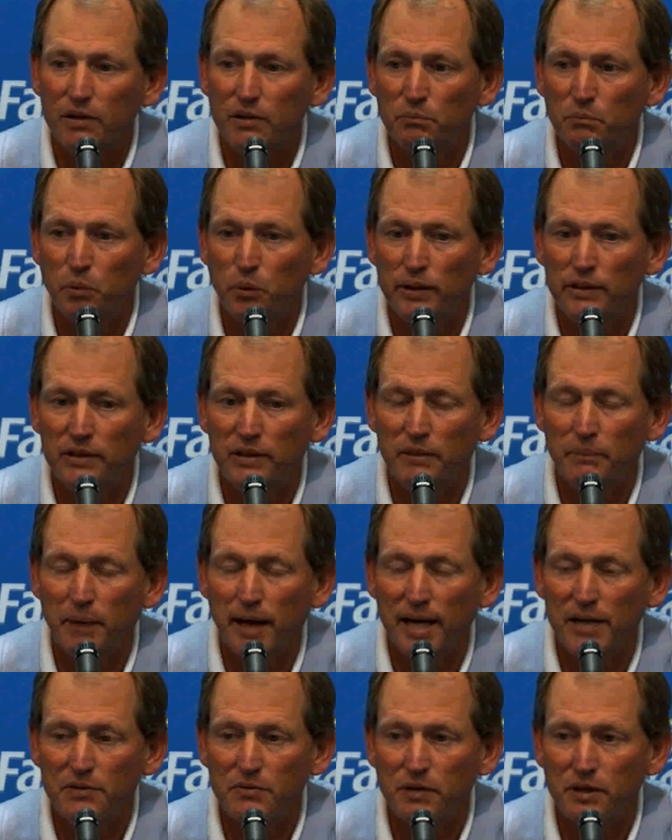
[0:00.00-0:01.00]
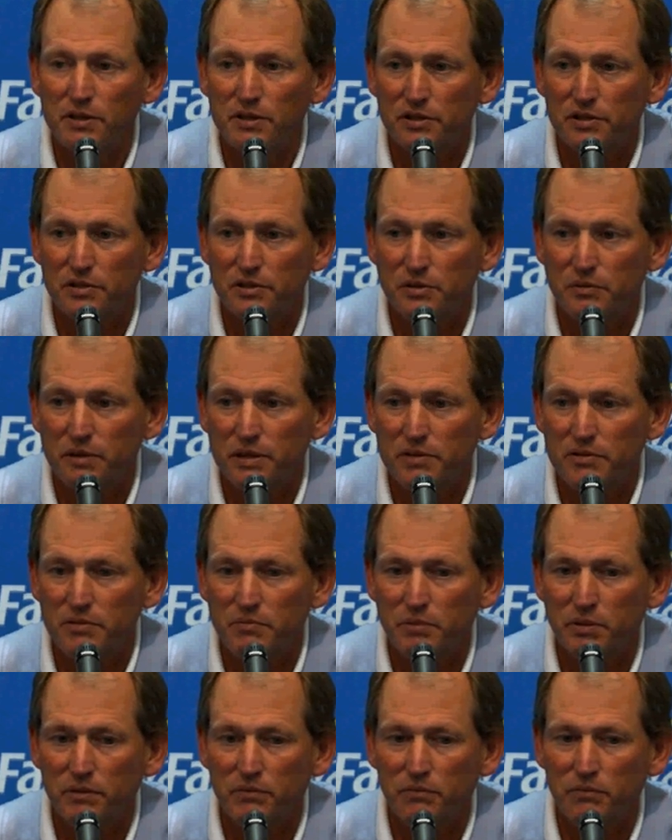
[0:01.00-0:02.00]
You can point to the pass rush as the
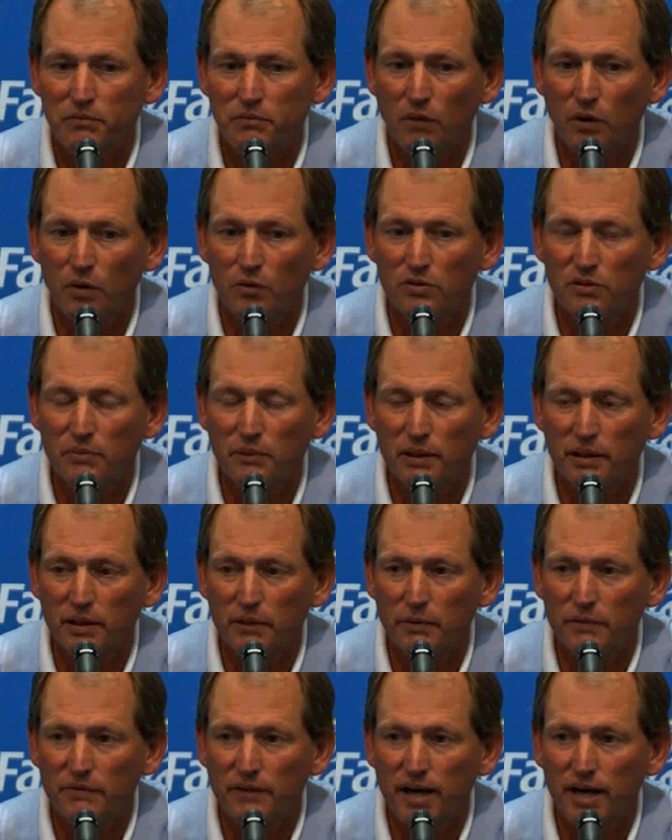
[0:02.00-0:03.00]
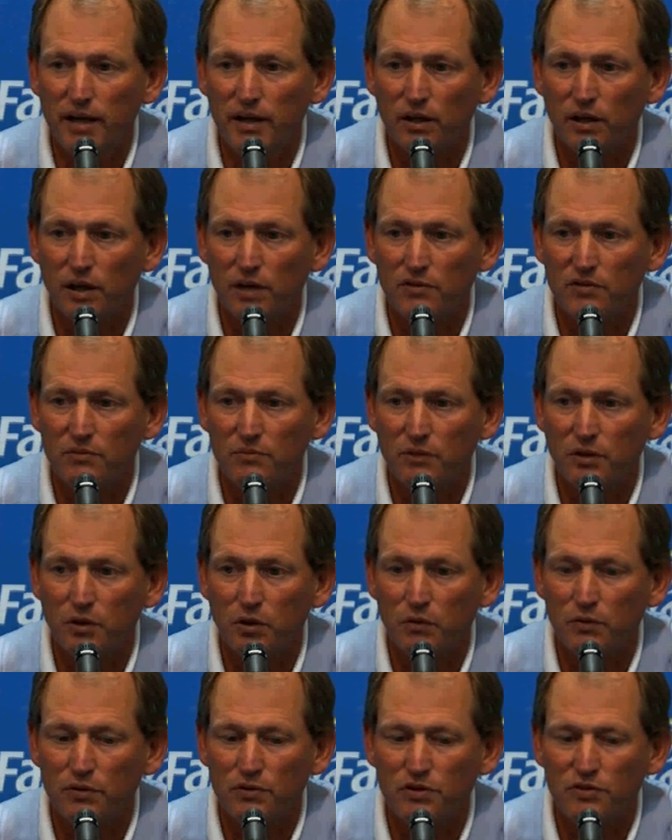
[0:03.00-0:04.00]
reason, but ultimately we've got to cause some
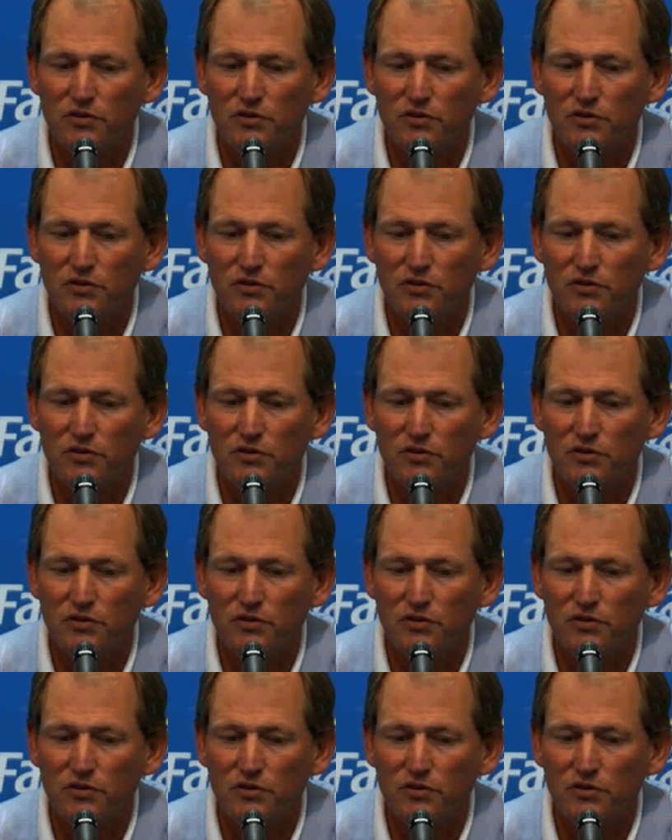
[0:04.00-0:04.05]
turnovers.